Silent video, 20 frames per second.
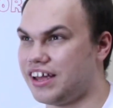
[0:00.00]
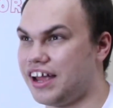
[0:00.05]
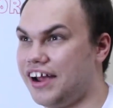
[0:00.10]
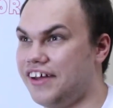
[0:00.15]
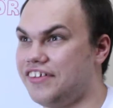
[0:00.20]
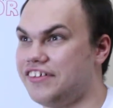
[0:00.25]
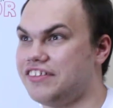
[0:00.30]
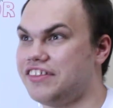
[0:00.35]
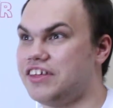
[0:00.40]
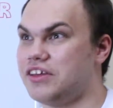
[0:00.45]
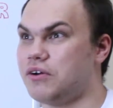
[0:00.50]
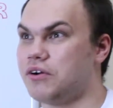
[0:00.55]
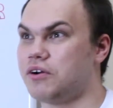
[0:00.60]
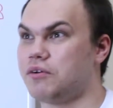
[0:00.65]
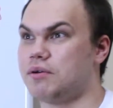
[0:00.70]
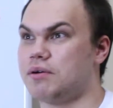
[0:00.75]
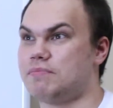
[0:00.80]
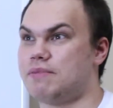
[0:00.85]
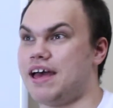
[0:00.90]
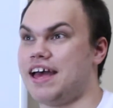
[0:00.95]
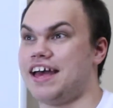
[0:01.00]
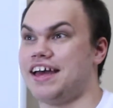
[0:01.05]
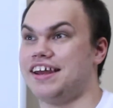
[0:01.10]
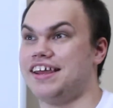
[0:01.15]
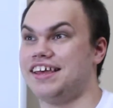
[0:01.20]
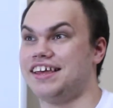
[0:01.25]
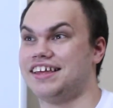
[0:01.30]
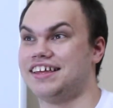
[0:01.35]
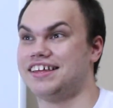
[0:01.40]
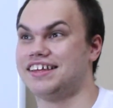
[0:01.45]
I think the yogurt went bad.
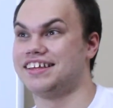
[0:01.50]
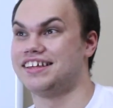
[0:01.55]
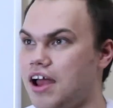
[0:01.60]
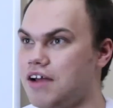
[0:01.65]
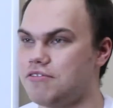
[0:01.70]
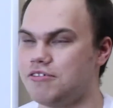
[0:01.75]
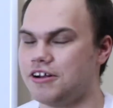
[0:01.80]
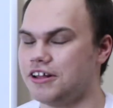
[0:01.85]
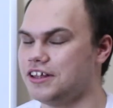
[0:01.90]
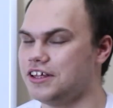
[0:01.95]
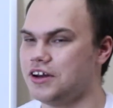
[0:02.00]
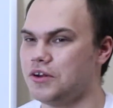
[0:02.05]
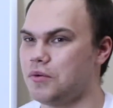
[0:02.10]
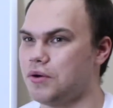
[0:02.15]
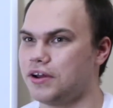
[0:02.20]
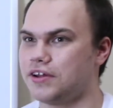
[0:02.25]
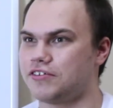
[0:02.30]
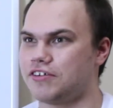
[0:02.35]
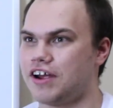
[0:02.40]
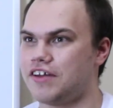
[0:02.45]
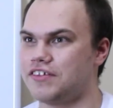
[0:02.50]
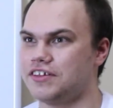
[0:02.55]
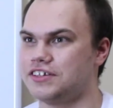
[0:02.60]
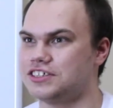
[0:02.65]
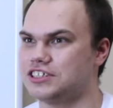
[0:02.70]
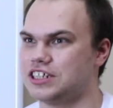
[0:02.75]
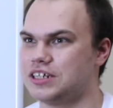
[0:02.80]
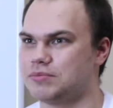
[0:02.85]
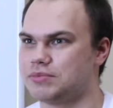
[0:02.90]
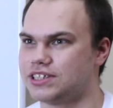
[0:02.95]
I really don't want to try these
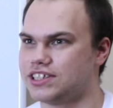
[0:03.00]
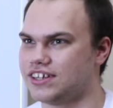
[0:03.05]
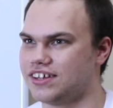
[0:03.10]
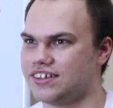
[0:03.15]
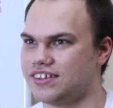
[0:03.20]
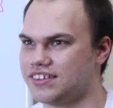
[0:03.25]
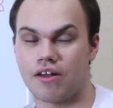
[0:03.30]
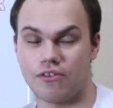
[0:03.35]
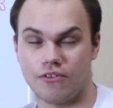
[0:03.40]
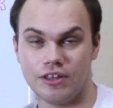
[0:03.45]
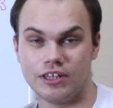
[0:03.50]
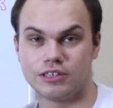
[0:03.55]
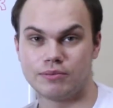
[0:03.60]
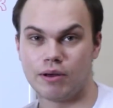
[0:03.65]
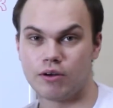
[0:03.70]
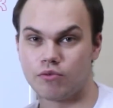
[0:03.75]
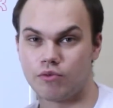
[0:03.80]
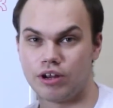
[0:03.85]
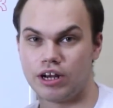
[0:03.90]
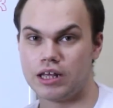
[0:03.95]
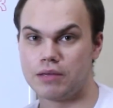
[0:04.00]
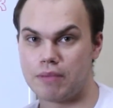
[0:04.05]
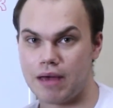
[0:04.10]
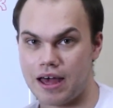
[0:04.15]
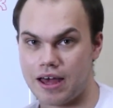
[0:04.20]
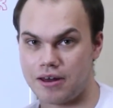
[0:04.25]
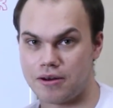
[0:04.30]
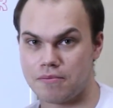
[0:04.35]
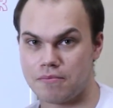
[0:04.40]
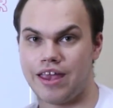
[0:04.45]
chips. These smell really
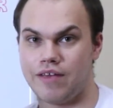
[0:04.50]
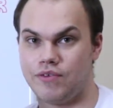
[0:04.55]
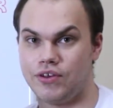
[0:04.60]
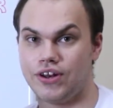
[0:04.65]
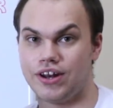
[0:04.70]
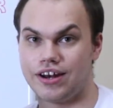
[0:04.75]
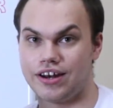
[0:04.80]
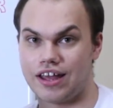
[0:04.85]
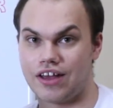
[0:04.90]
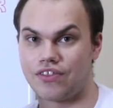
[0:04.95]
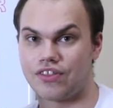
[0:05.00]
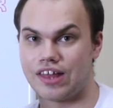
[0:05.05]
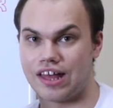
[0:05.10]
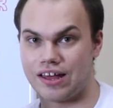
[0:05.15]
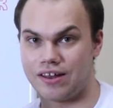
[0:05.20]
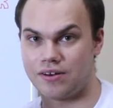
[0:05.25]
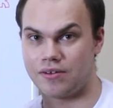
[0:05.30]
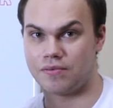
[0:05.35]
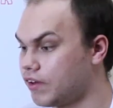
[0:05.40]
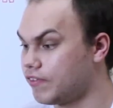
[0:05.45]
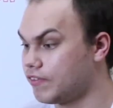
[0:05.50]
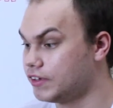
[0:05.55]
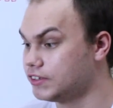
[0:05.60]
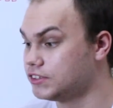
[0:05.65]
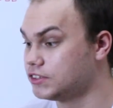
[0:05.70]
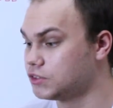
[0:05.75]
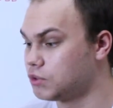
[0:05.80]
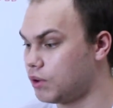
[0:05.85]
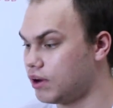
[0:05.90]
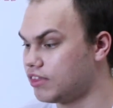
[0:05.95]
bad, if you didn't get that. This
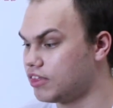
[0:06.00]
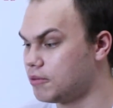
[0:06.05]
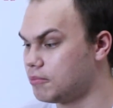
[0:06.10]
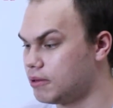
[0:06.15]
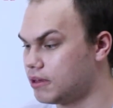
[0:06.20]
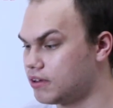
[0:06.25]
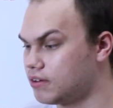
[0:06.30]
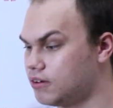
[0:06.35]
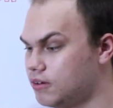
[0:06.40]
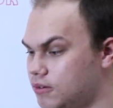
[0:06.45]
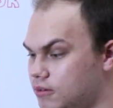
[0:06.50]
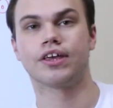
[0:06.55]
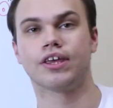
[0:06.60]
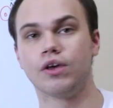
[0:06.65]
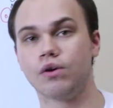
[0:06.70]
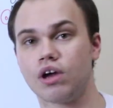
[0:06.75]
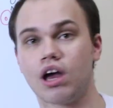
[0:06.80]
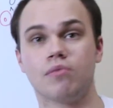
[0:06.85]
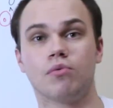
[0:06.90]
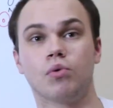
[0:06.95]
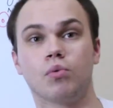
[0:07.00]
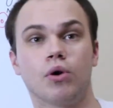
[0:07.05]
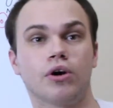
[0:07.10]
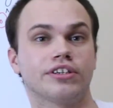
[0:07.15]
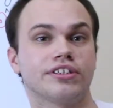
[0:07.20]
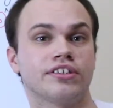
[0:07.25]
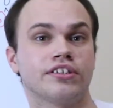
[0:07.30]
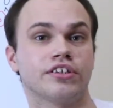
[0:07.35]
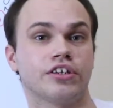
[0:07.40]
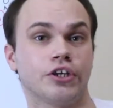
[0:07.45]
is quite the pickle. Cucumber
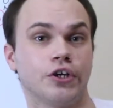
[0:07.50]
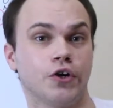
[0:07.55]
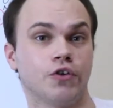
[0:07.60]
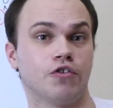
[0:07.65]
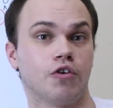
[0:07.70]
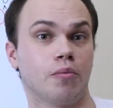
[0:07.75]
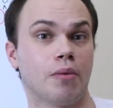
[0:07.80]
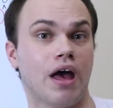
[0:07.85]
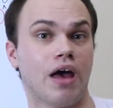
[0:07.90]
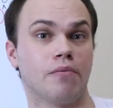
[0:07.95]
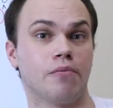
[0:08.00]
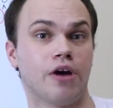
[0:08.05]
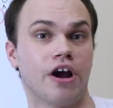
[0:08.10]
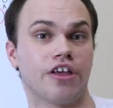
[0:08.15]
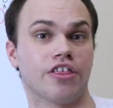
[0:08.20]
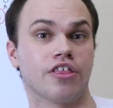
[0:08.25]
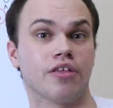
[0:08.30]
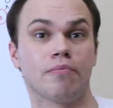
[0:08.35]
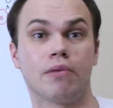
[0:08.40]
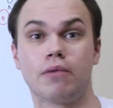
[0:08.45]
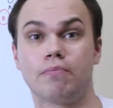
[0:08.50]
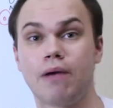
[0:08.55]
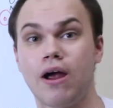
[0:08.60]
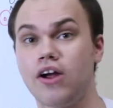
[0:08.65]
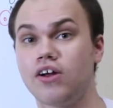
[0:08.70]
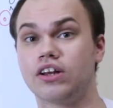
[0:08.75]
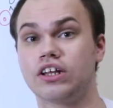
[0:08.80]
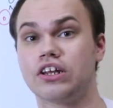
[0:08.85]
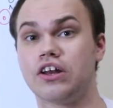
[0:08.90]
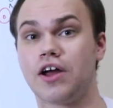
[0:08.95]
works as a cure for bad breath, but
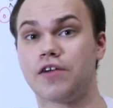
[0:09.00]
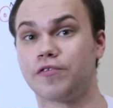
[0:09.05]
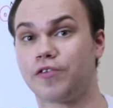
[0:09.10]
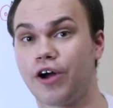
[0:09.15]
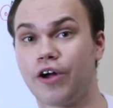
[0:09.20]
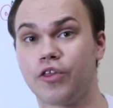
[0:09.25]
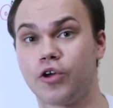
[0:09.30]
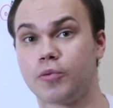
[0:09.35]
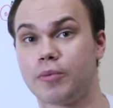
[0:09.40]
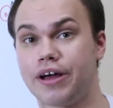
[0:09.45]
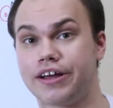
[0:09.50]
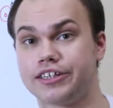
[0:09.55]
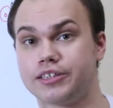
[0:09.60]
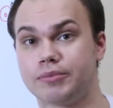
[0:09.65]
apparently not for other bad